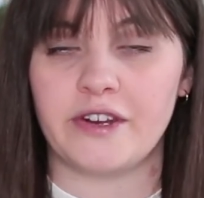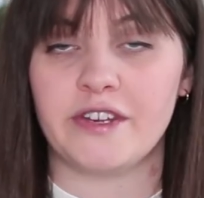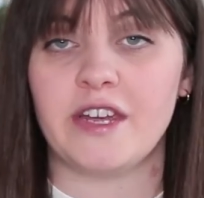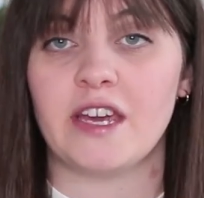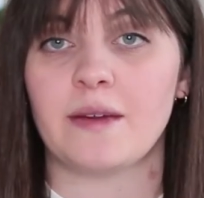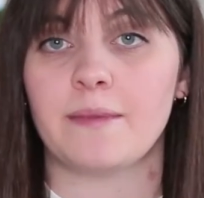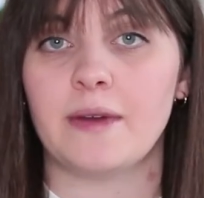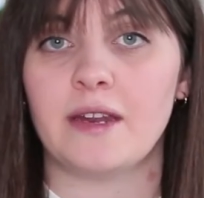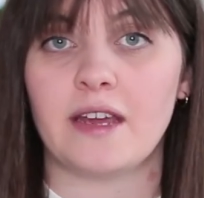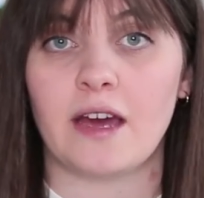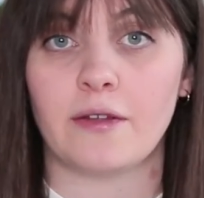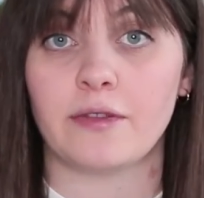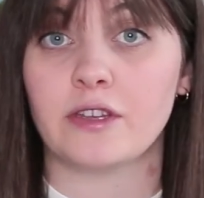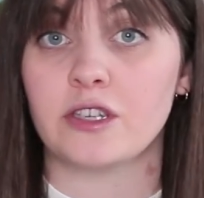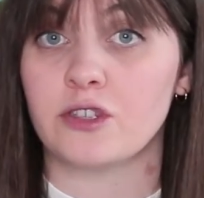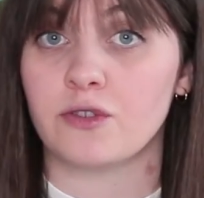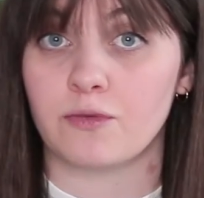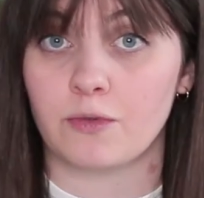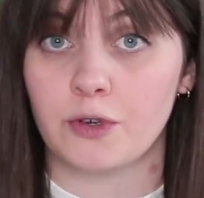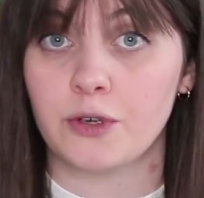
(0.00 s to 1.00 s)
to take me down
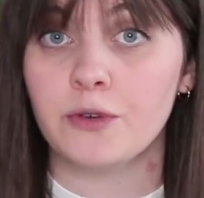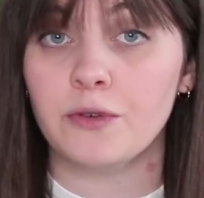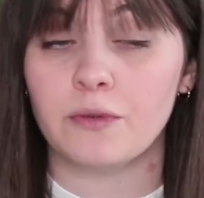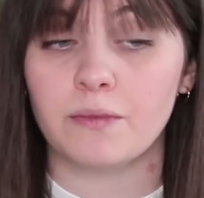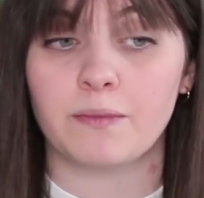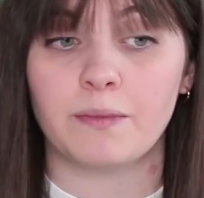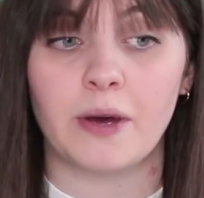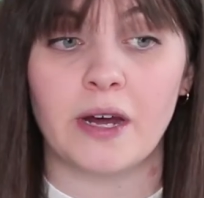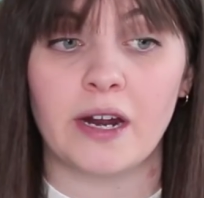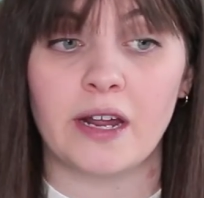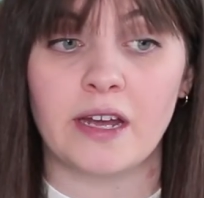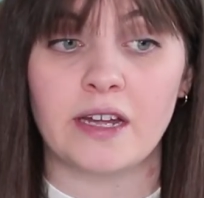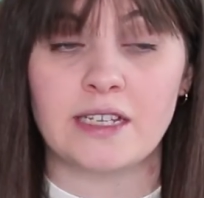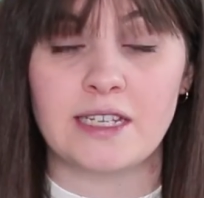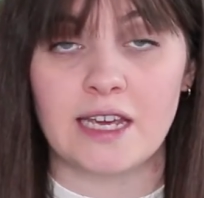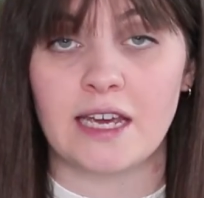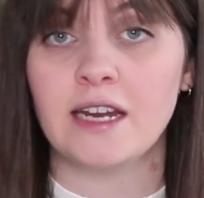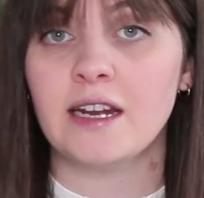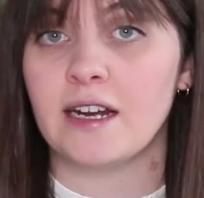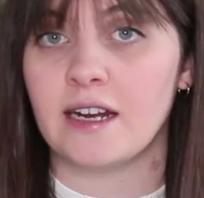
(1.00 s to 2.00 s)
this route, but it
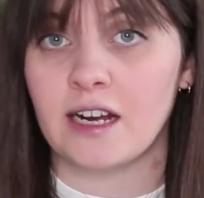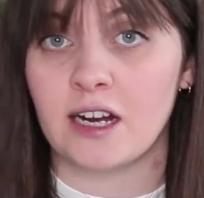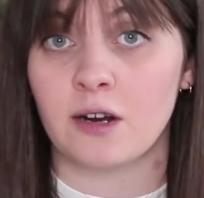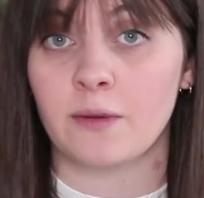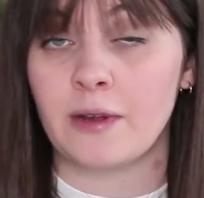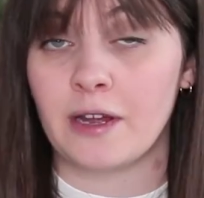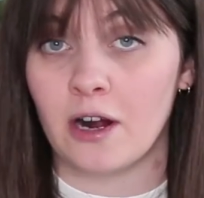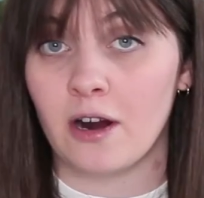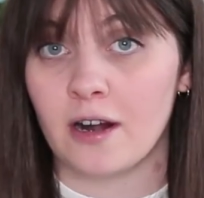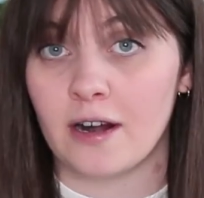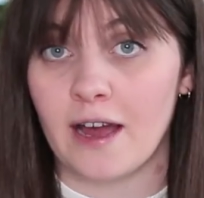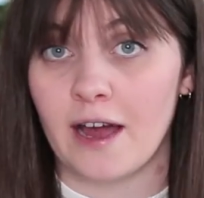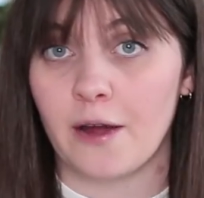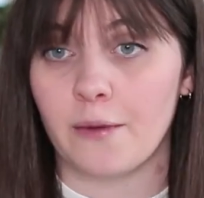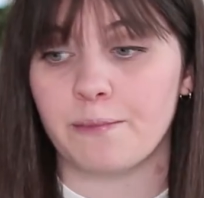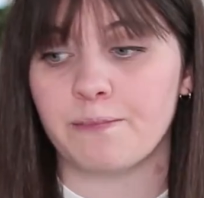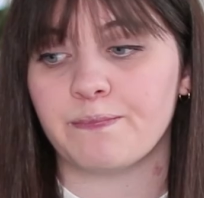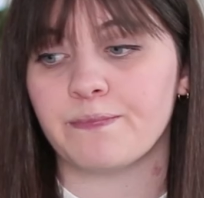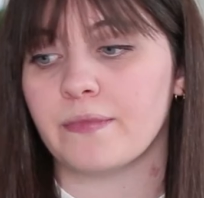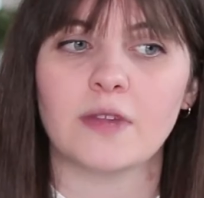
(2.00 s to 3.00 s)
did, and here we are now.